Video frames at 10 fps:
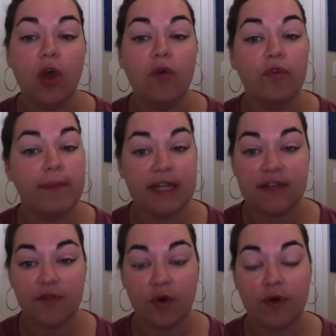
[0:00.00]
For much
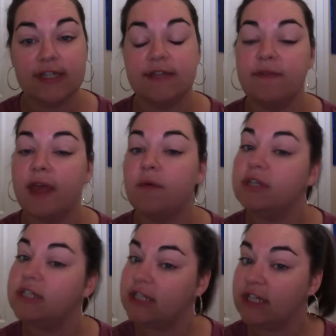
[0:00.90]
of the course of
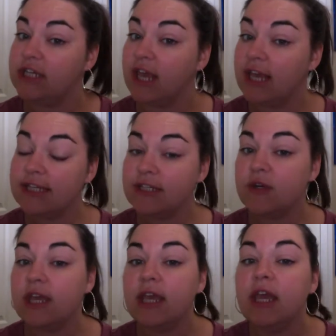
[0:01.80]
language teaching
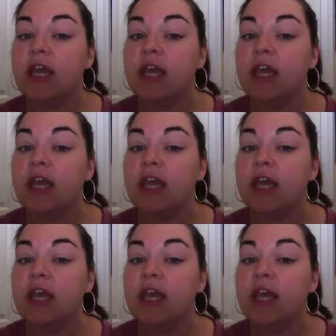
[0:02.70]
history,